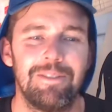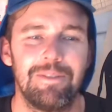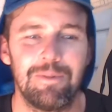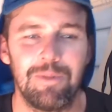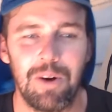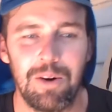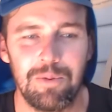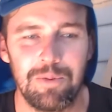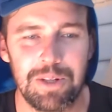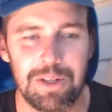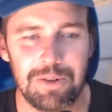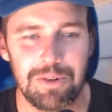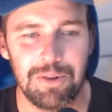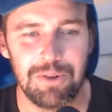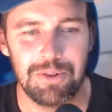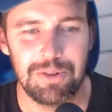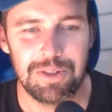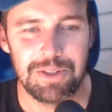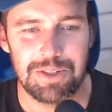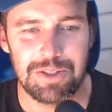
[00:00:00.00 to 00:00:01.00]
What we
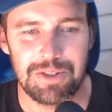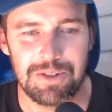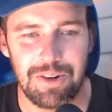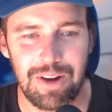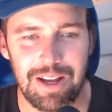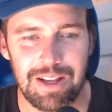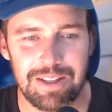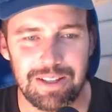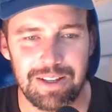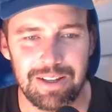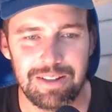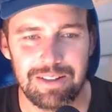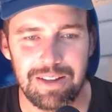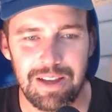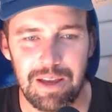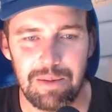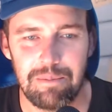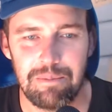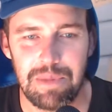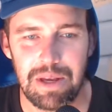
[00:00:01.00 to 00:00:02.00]
call in Australia
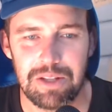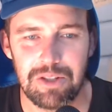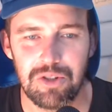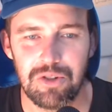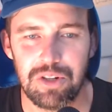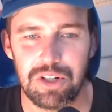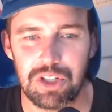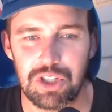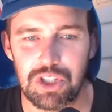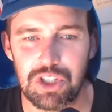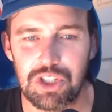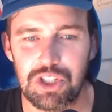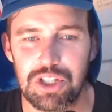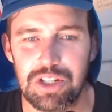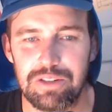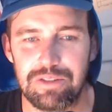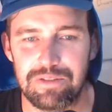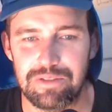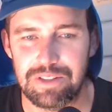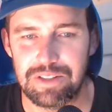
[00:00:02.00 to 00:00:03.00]
a metric
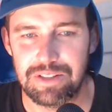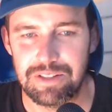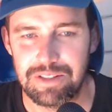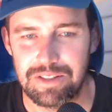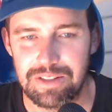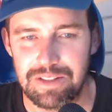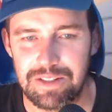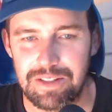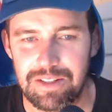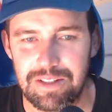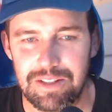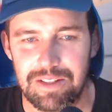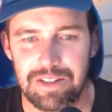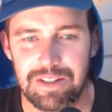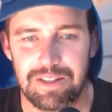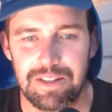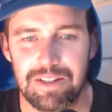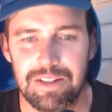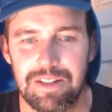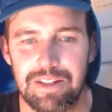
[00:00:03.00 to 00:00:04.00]
shift
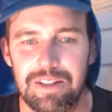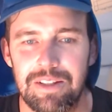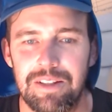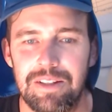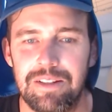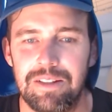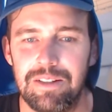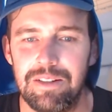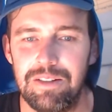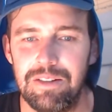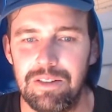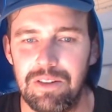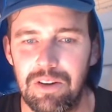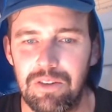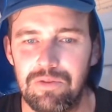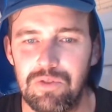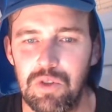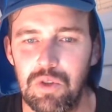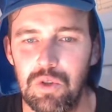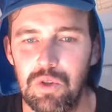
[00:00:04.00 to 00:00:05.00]

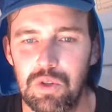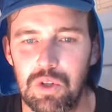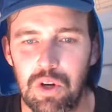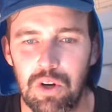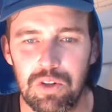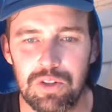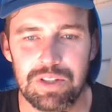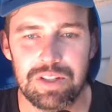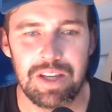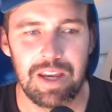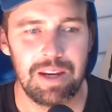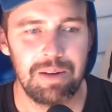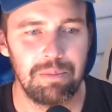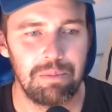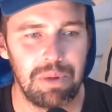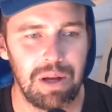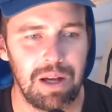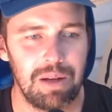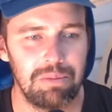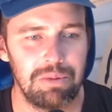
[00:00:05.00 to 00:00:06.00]
of new content
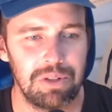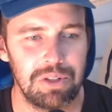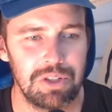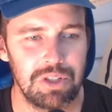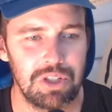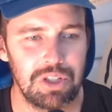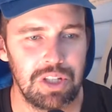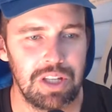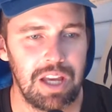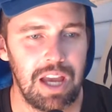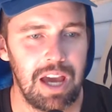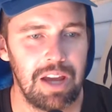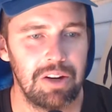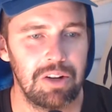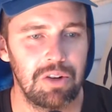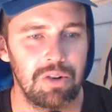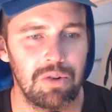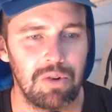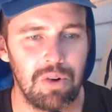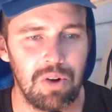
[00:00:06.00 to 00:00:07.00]
published,
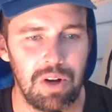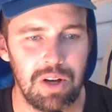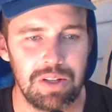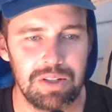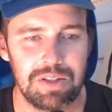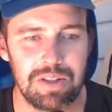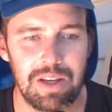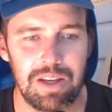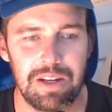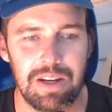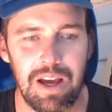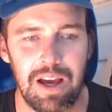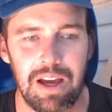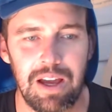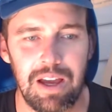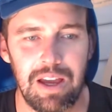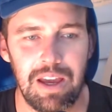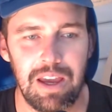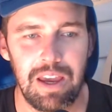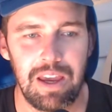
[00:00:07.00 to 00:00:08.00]
categorized,
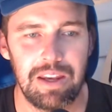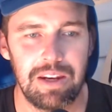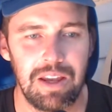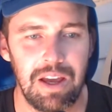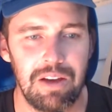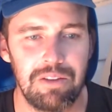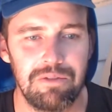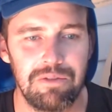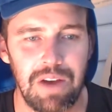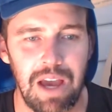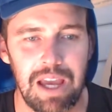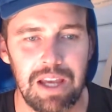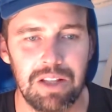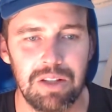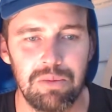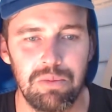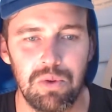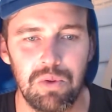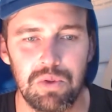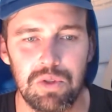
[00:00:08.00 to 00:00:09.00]
and
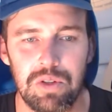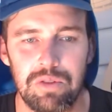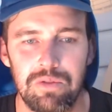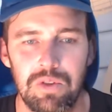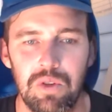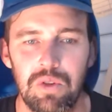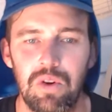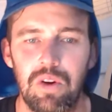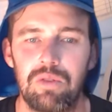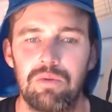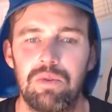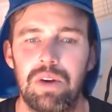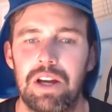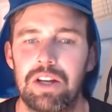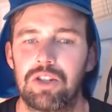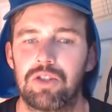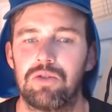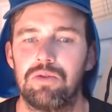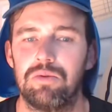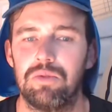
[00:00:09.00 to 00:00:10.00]
available to view on
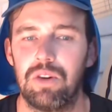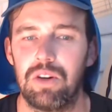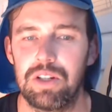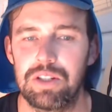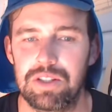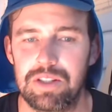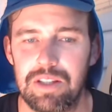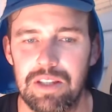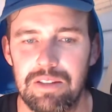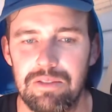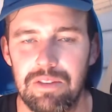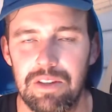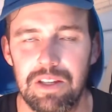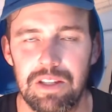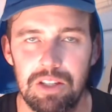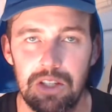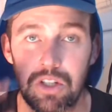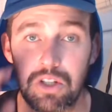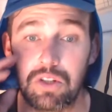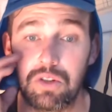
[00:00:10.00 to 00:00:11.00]
Rational Rise
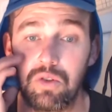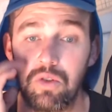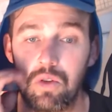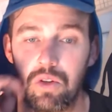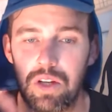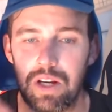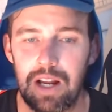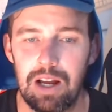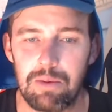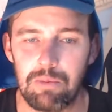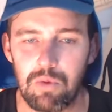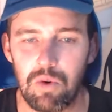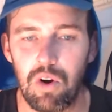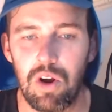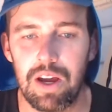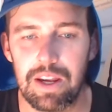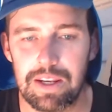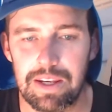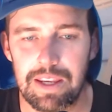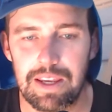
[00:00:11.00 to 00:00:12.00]
TV. You can look it up
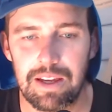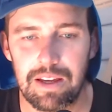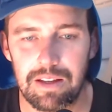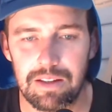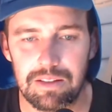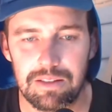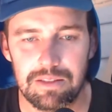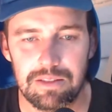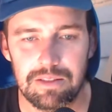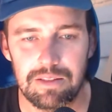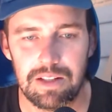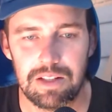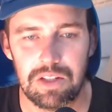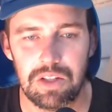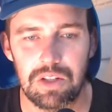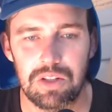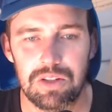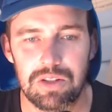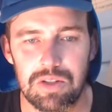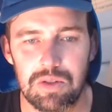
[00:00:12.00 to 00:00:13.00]
right now and
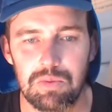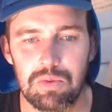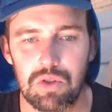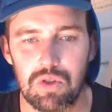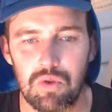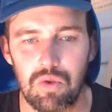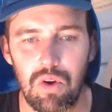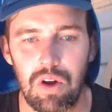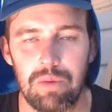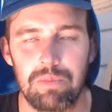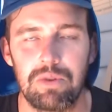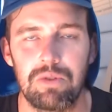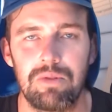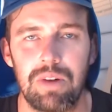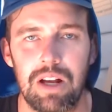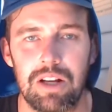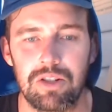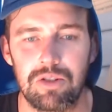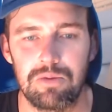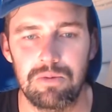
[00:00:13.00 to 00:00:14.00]
you can subscribe to
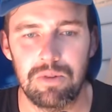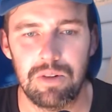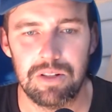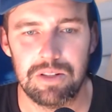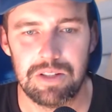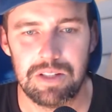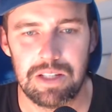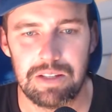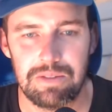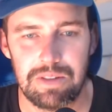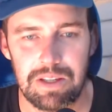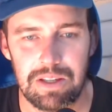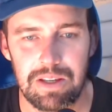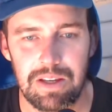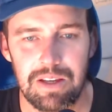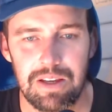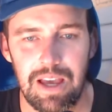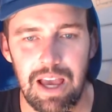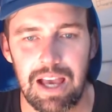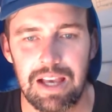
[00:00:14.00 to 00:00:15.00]
Rational Rise TV.
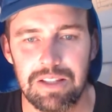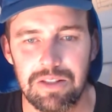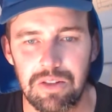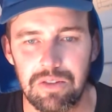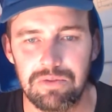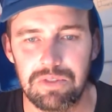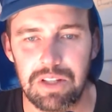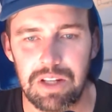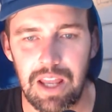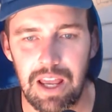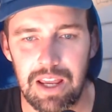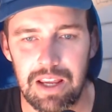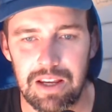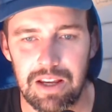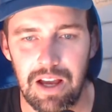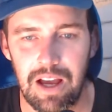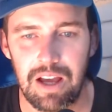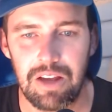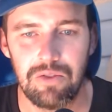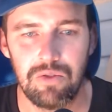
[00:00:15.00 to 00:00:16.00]
As of today,
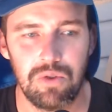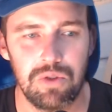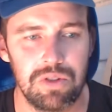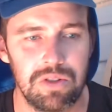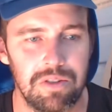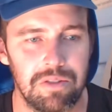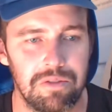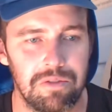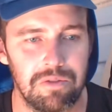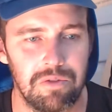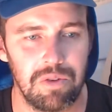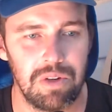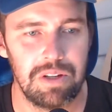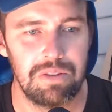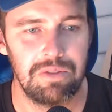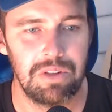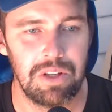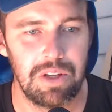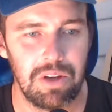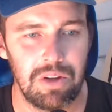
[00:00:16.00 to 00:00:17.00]
hundreds of free
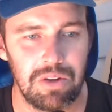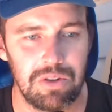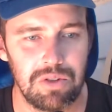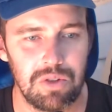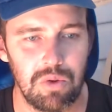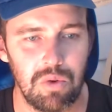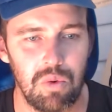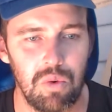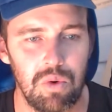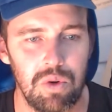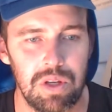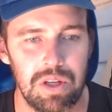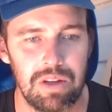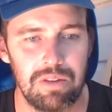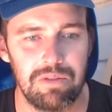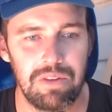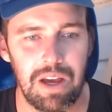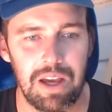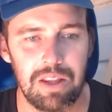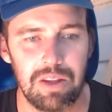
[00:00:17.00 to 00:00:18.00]
videos are already
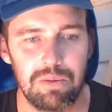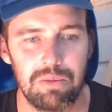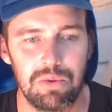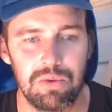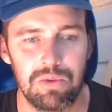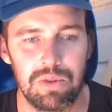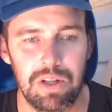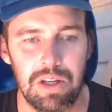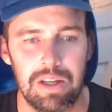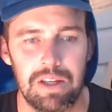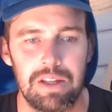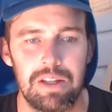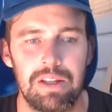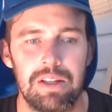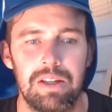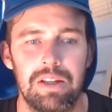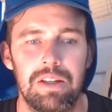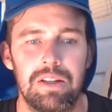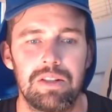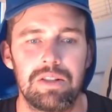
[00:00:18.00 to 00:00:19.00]
available
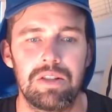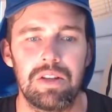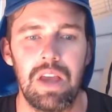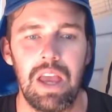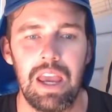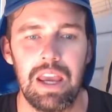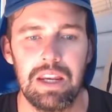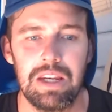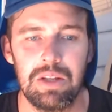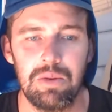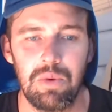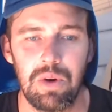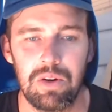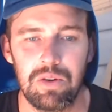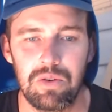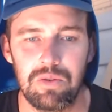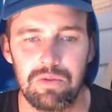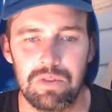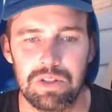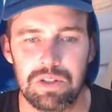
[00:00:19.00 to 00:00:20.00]
to anyone
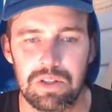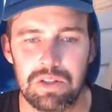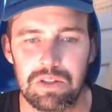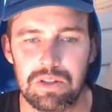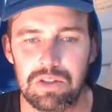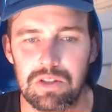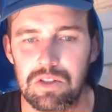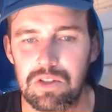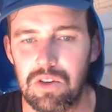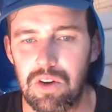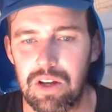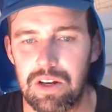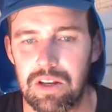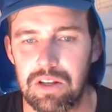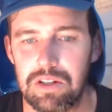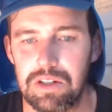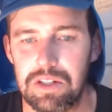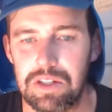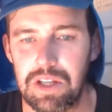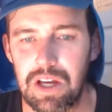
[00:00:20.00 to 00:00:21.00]
who visits the site,
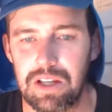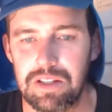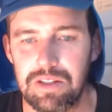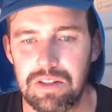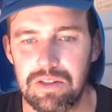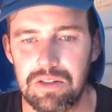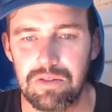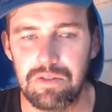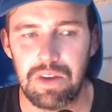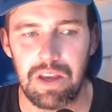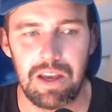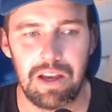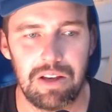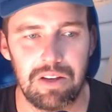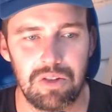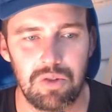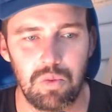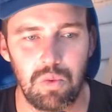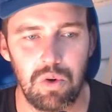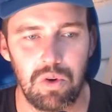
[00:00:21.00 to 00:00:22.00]
and dozens of
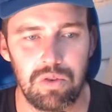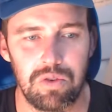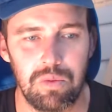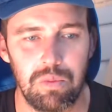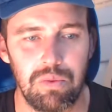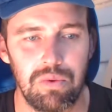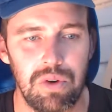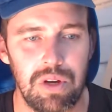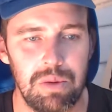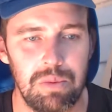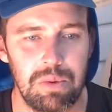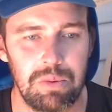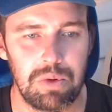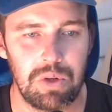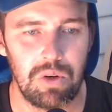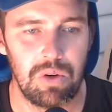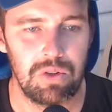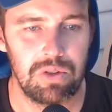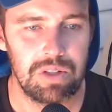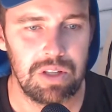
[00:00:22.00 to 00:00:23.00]
hours worth of premium
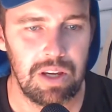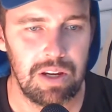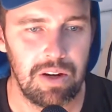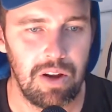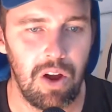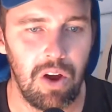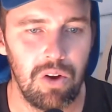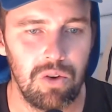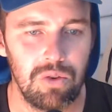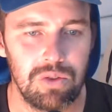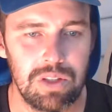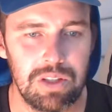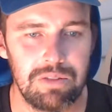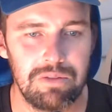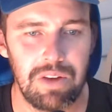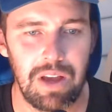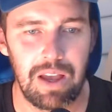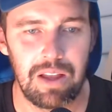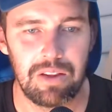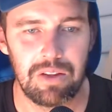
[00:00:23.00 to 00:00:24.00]
content only
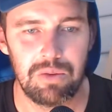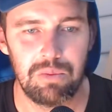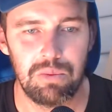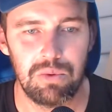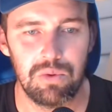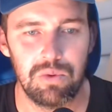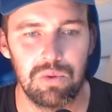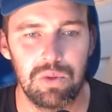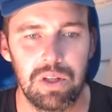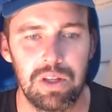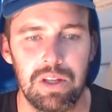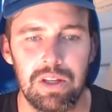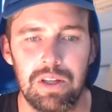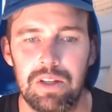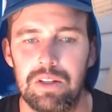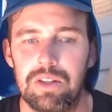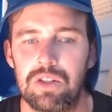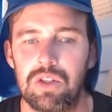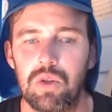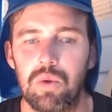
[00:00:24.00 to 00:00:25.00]
available
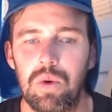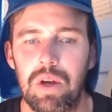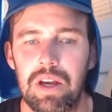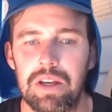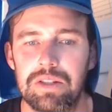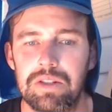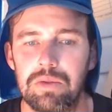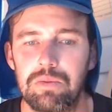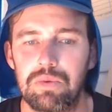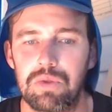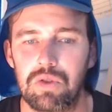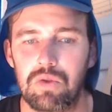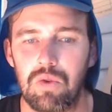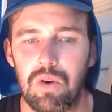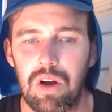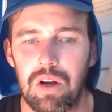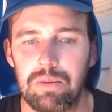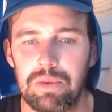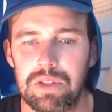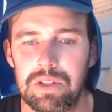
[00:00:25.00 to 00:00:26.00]
to our
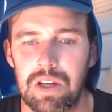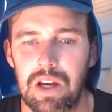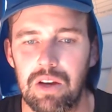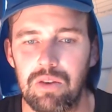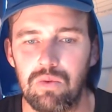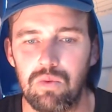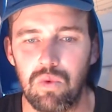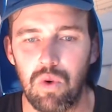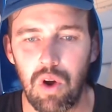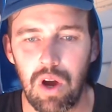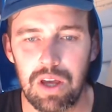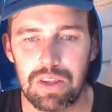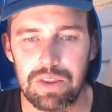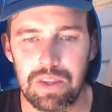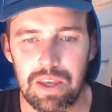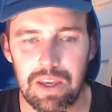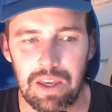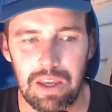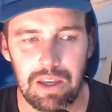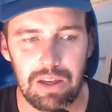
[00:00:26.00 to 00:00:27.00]
subscribers are right
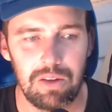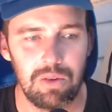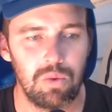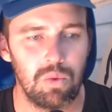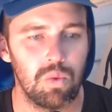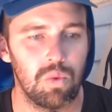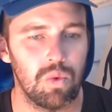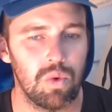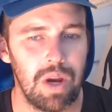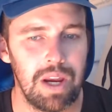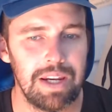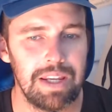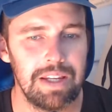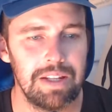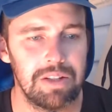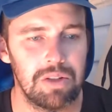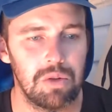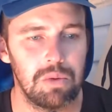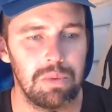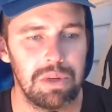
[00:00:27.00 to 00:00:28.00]
there, ready
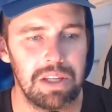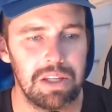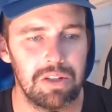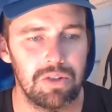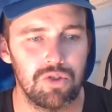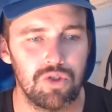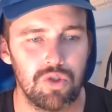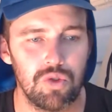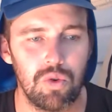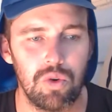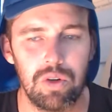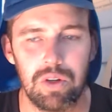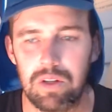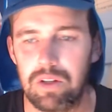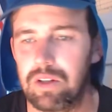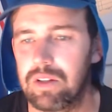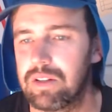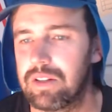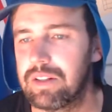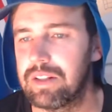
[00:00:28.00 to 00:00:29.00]
to be
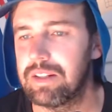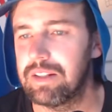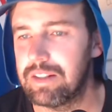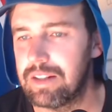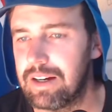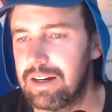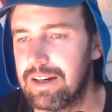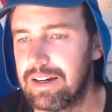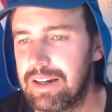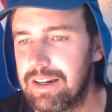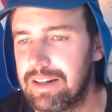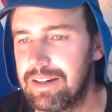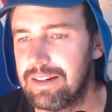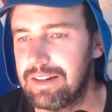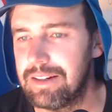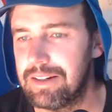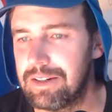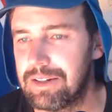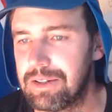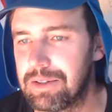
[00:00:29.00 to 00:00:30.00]
enjoyed.
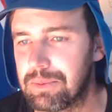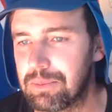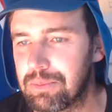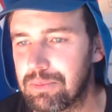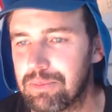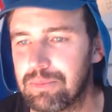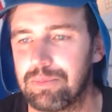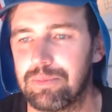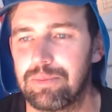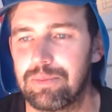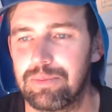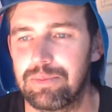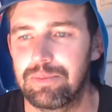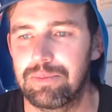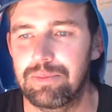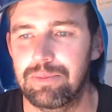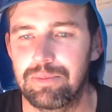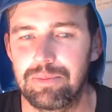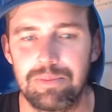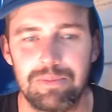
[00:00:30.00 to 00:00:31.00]
Damn.
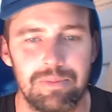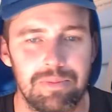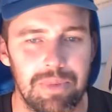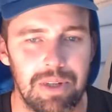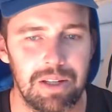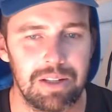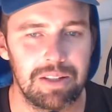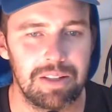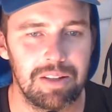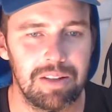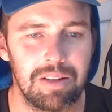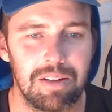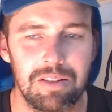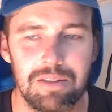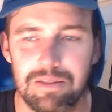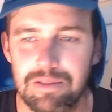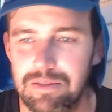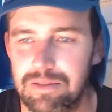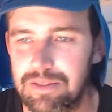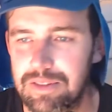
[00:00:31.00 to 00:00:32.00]
Heck yeah.
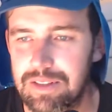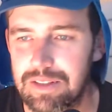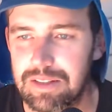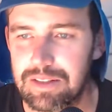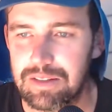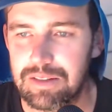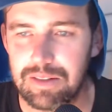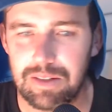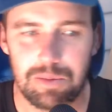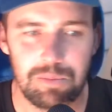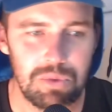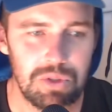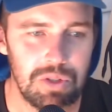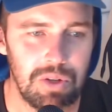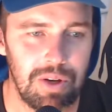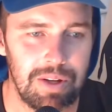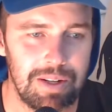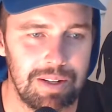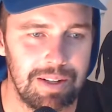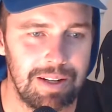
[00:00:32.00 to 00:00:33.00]
I'm
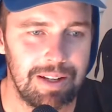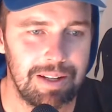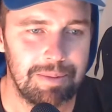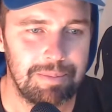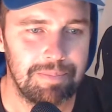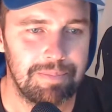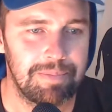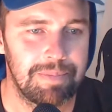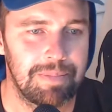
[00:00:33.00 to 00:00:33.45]
signing up.